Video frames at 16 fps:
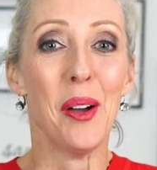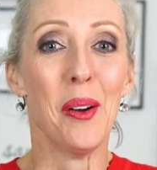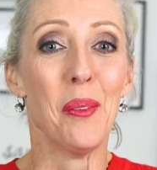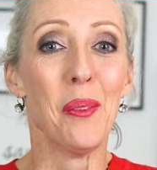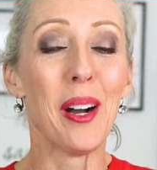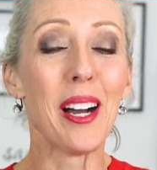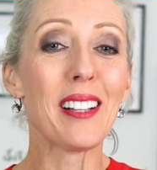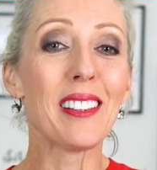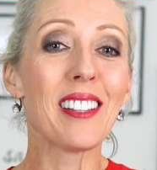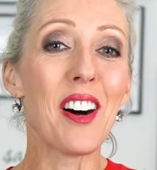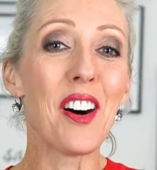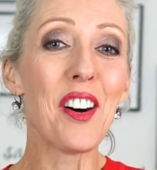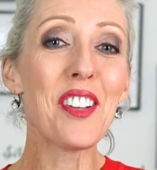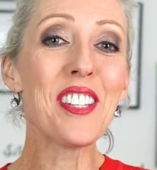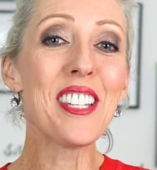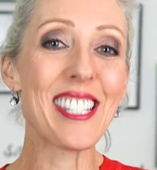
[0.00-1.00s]
Well,
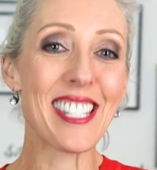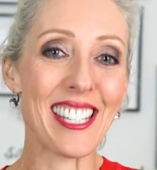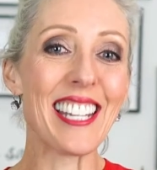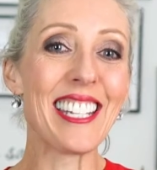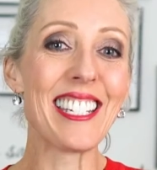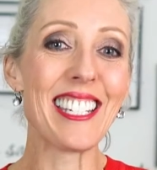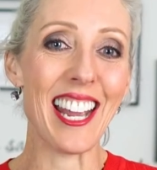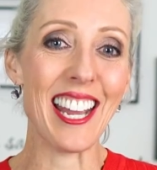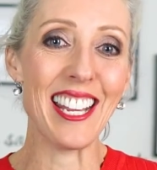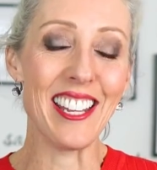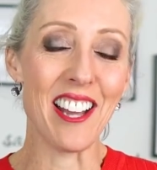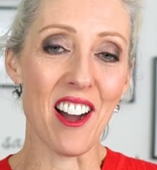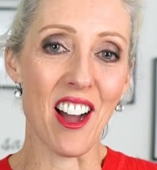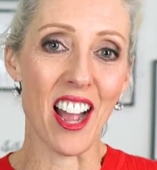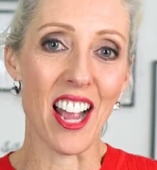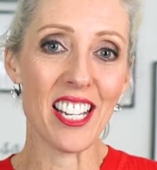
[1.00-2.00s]
on Sunday
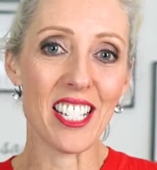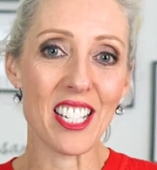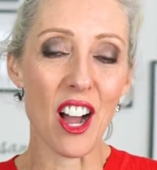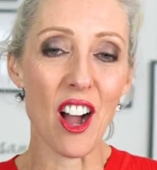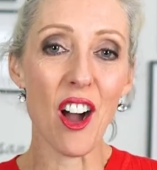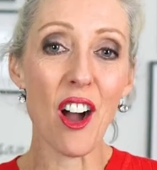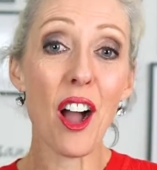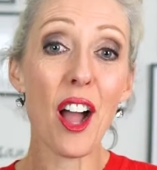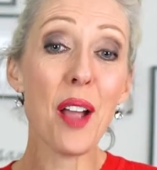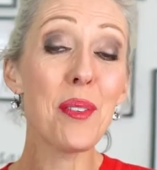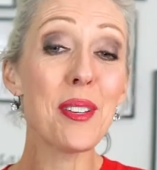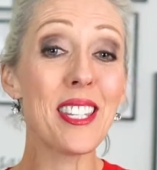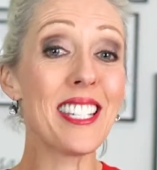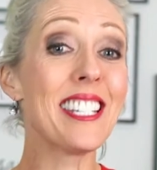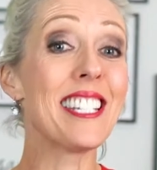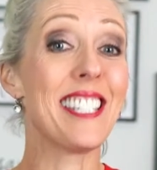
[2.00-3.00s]
night, I
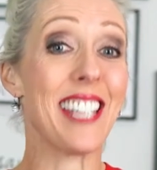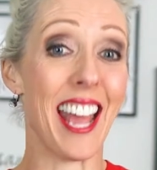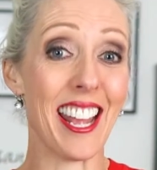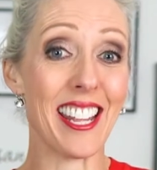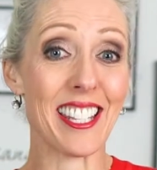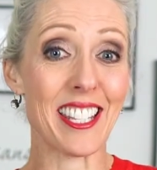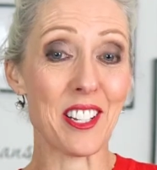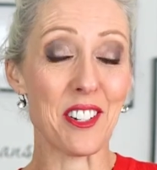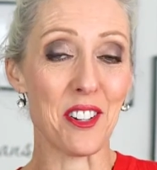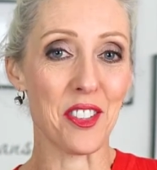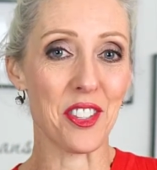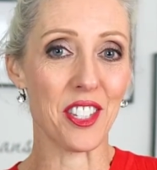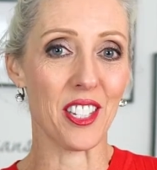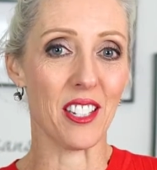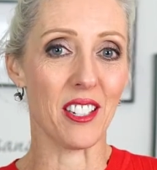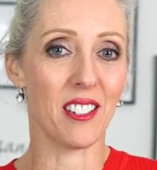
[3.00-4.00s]
was in a dance
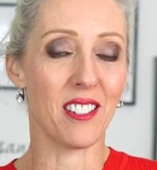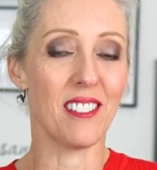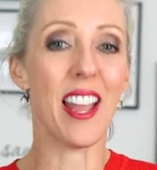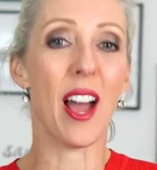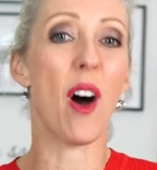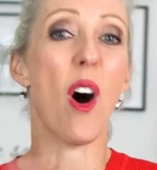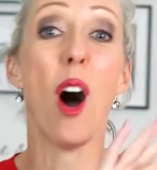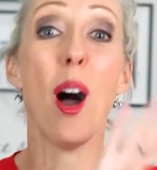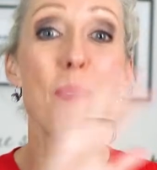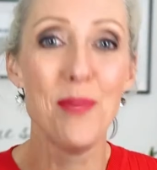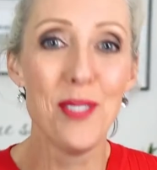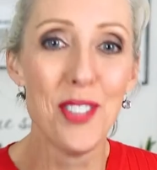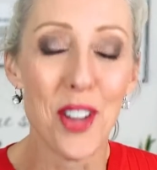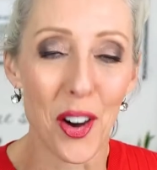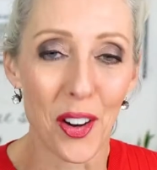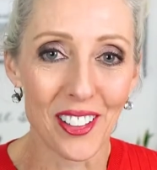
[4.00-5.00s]
concert. Now,
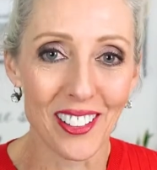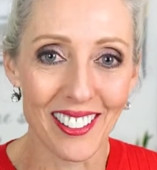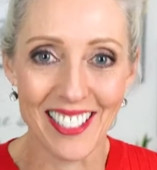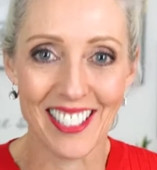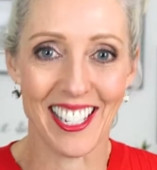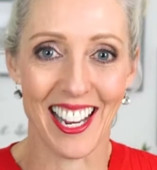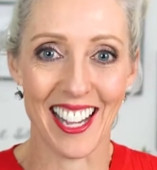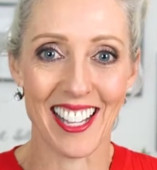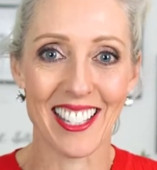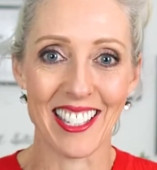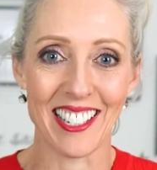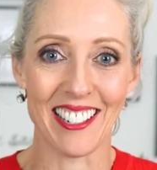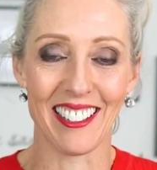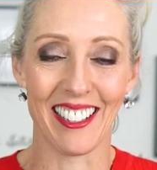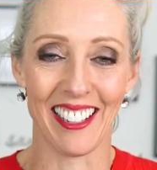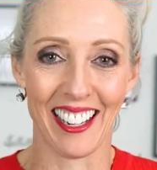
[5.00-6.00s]
I'm not a
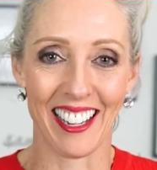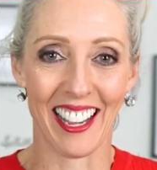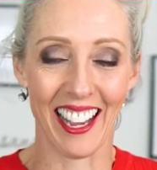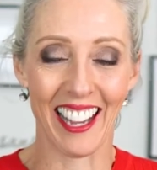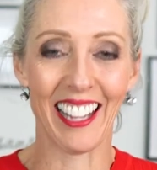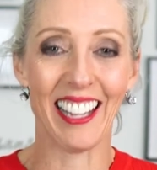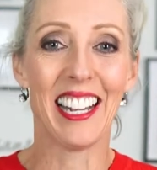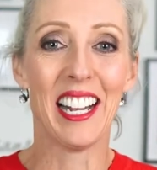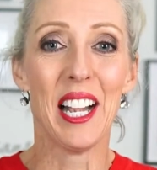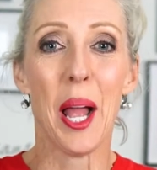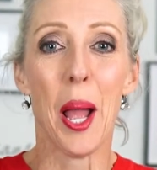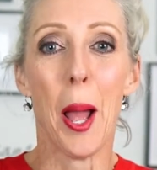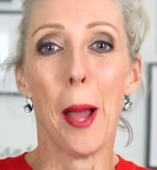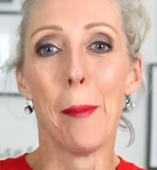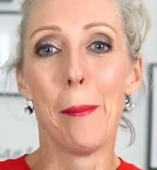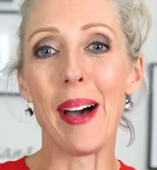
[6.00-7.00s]
dancer, okay?
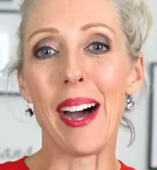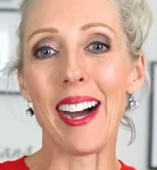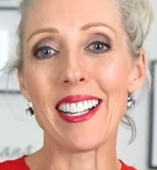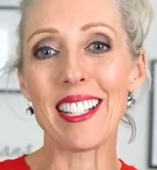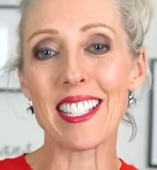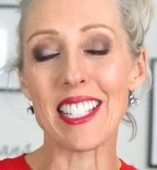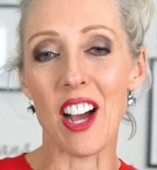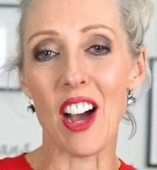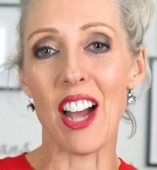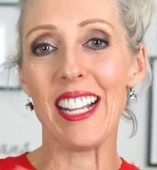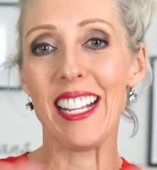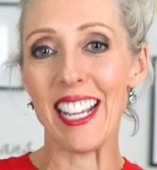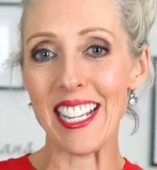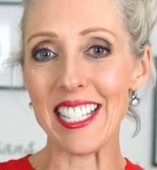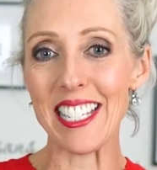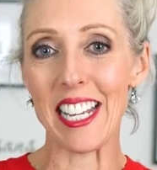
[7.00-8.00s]
But I
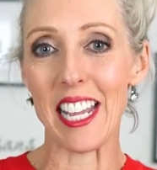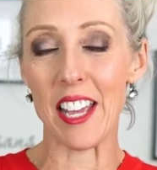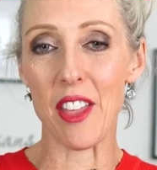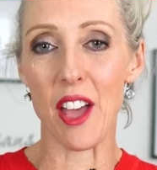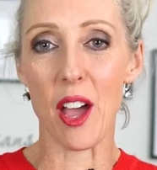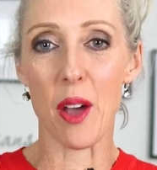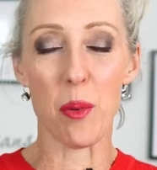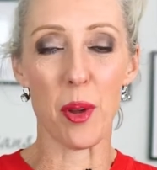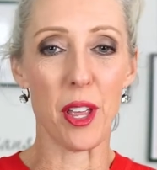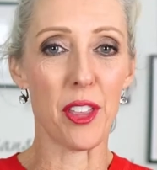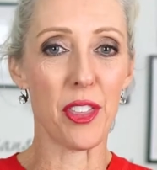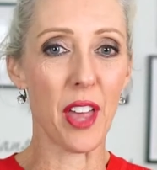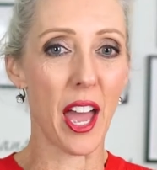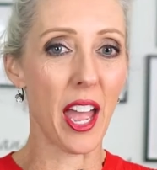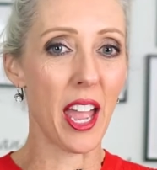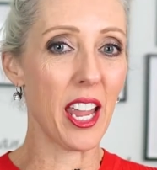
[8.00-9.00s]
get together with
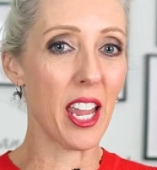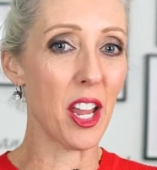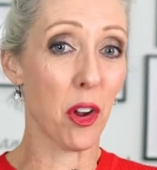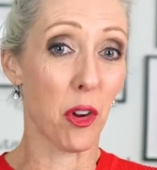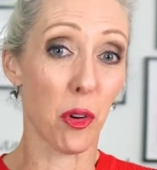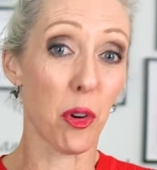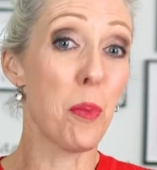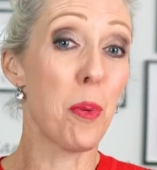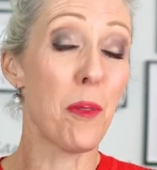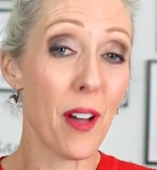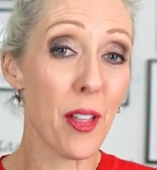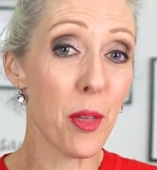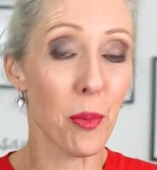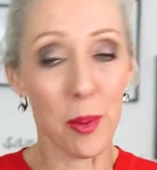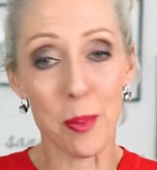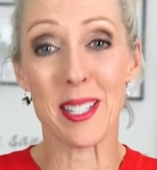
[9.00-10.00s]
a group of
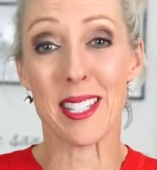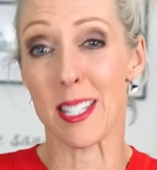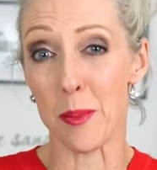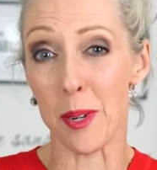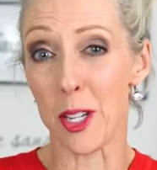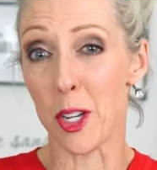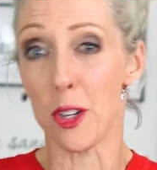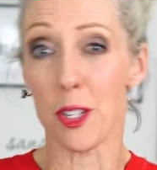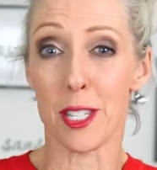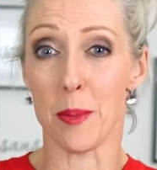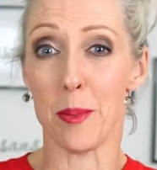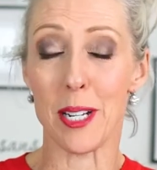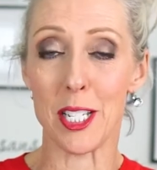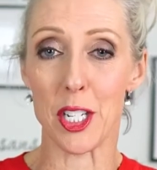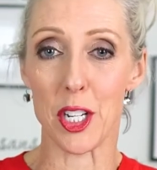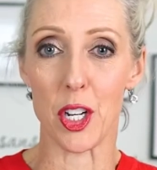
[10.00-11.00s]
other women, some I know, some
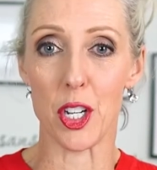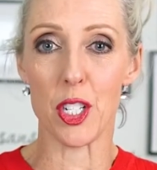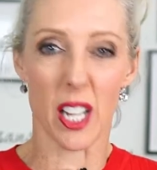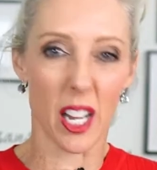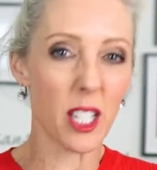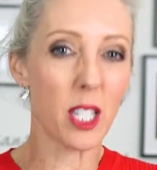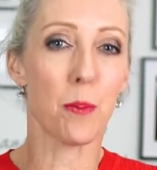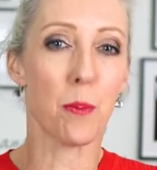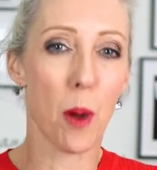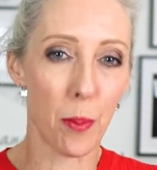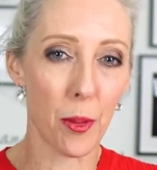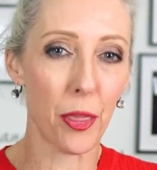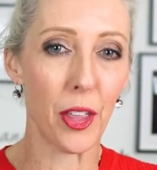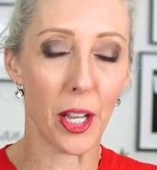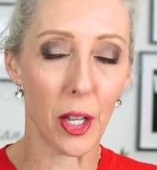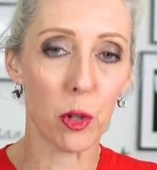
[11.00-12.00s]
I don't. It's a proper
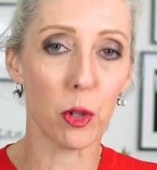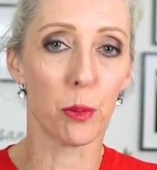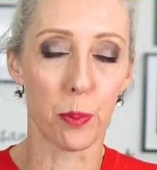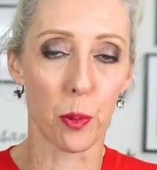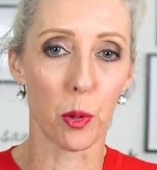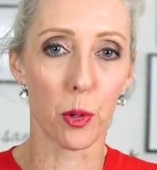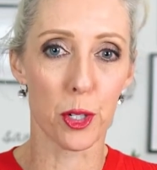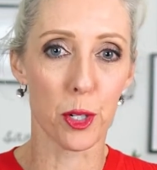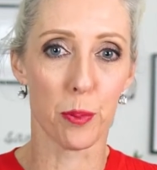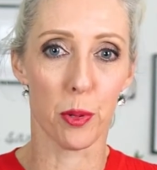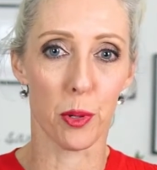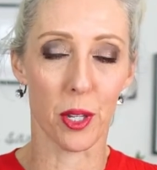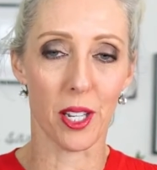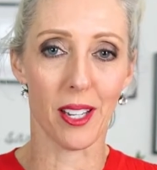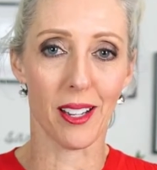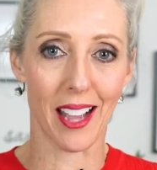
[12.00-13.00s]
thing called Born to
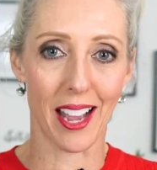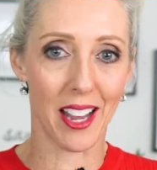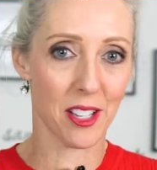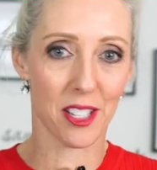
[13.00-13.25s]
Boogie, okay?